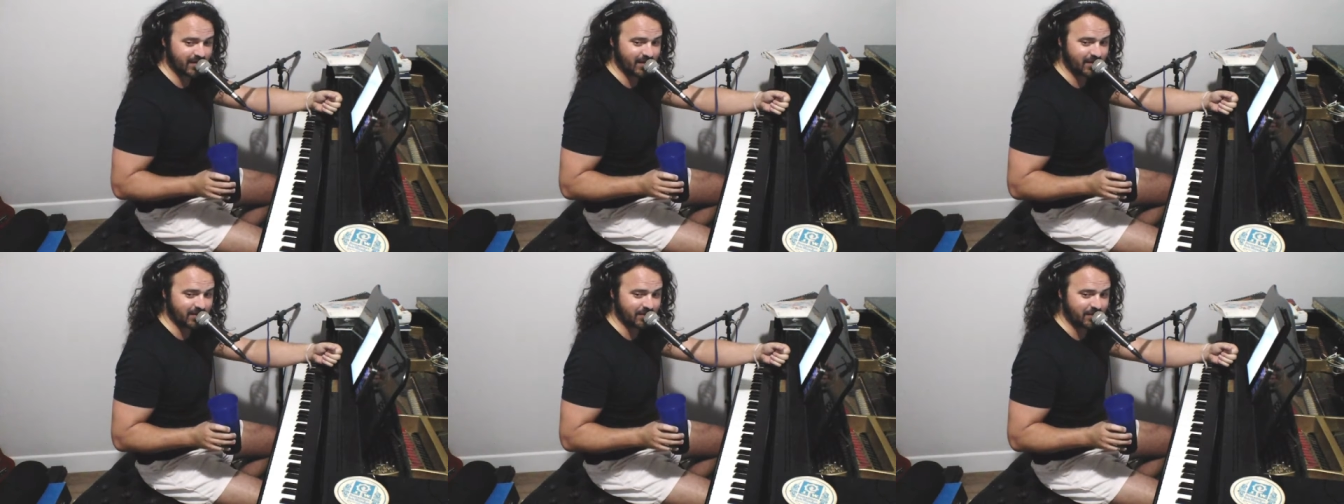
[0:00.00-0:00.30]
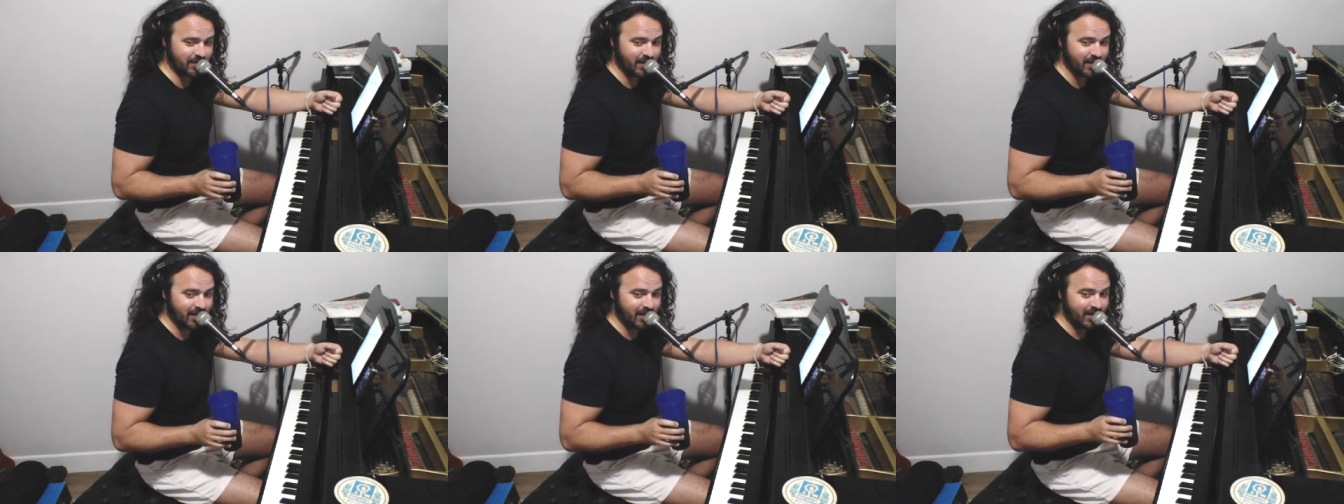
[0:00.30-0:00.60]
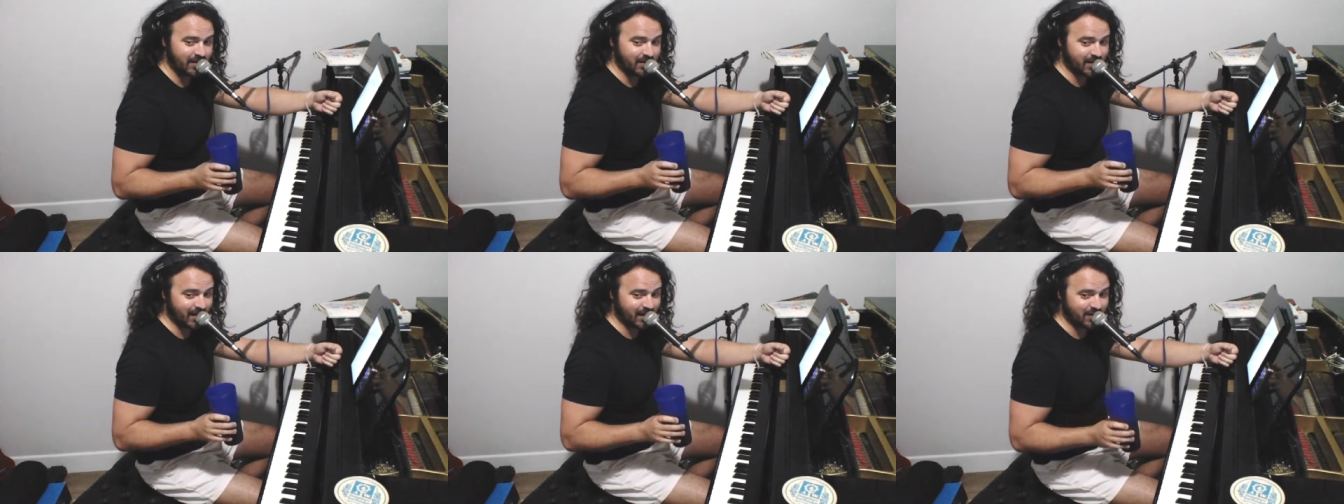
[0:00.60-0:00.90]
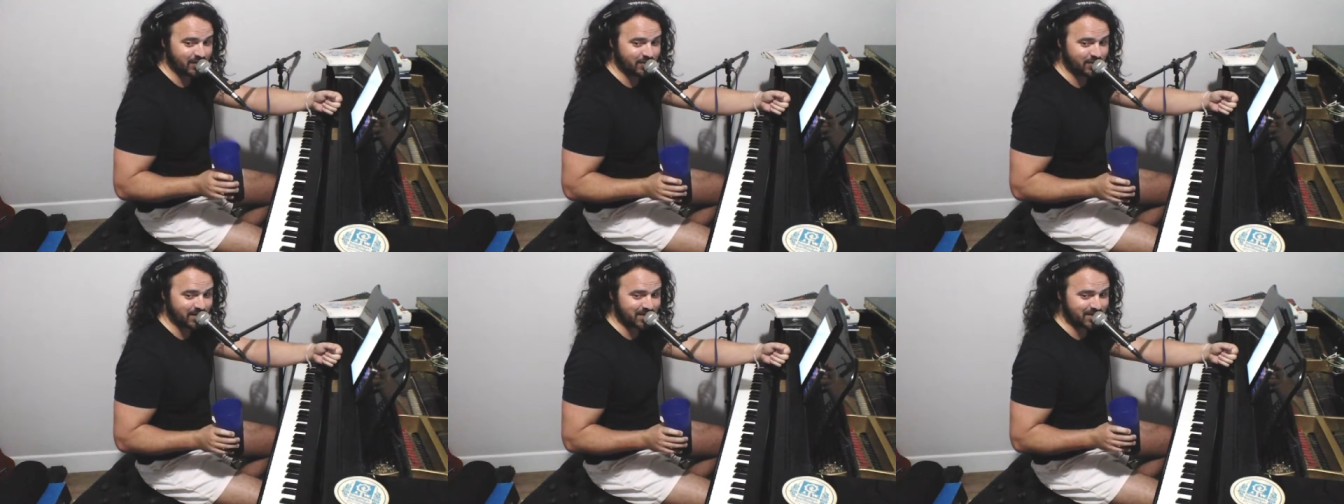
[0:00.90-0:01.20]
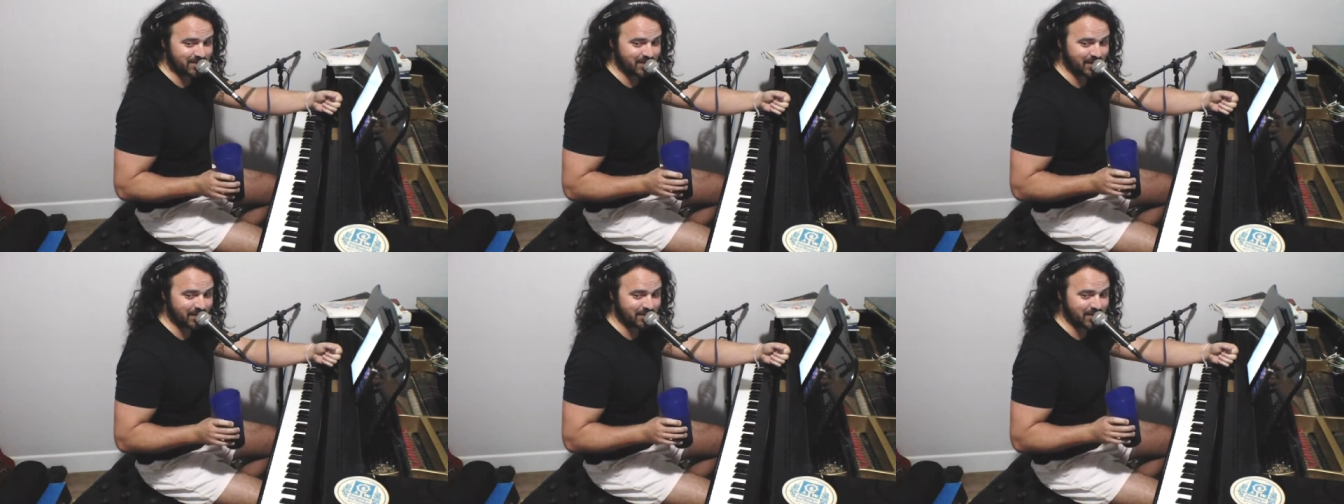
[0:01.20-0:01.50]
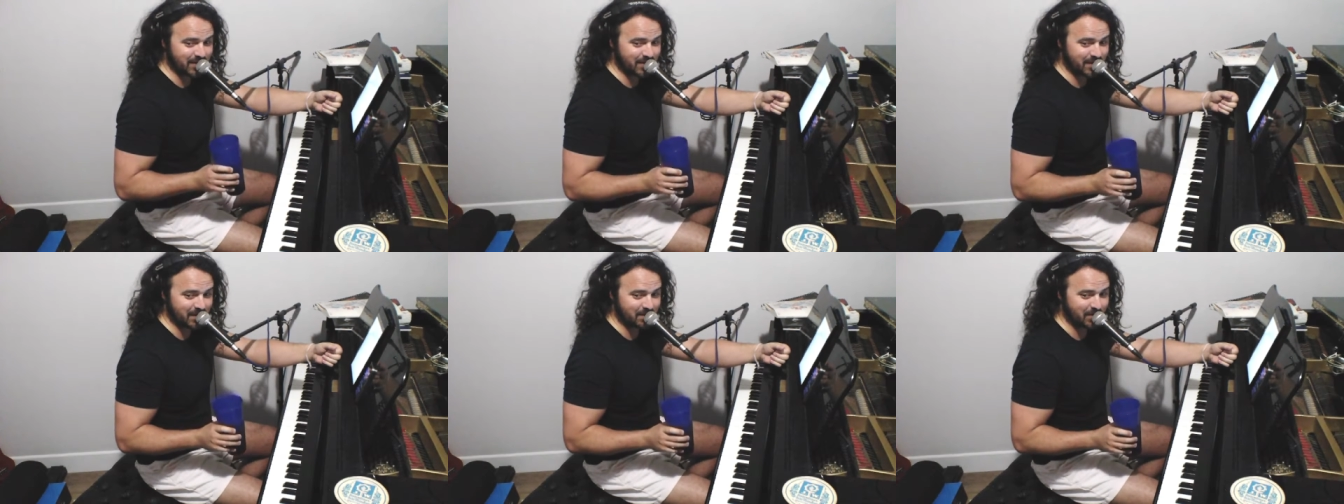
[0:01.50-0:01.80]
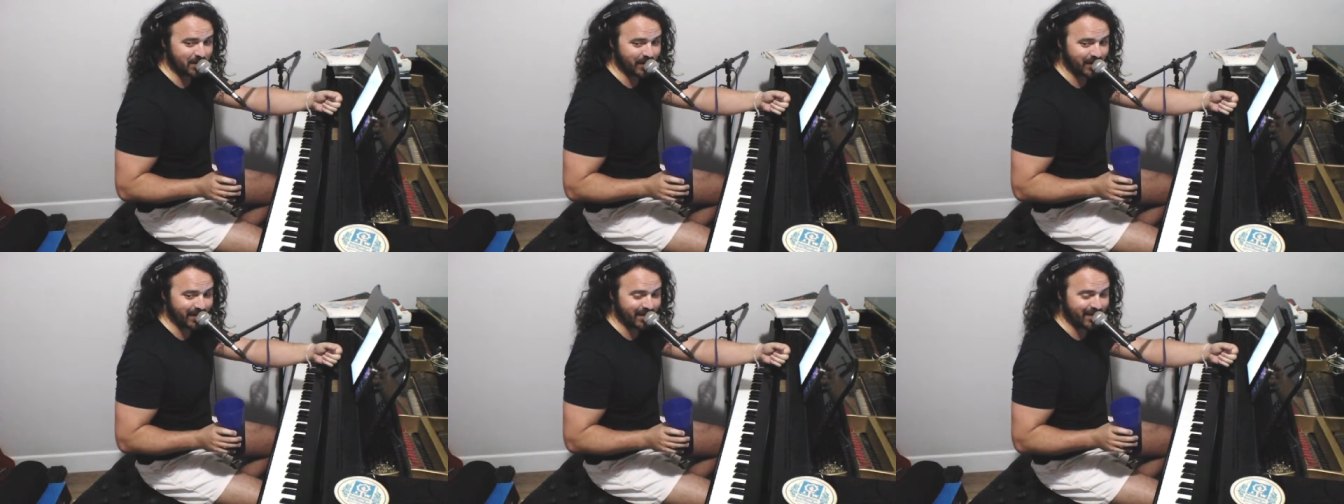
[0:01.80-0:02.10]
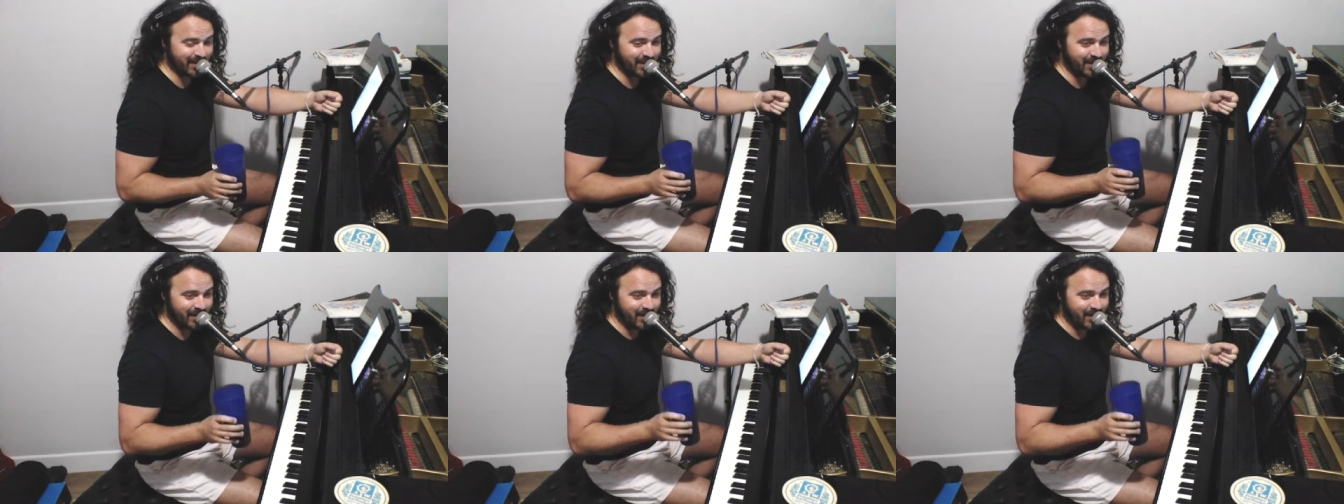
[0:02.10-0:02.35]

of the entrance of the theme park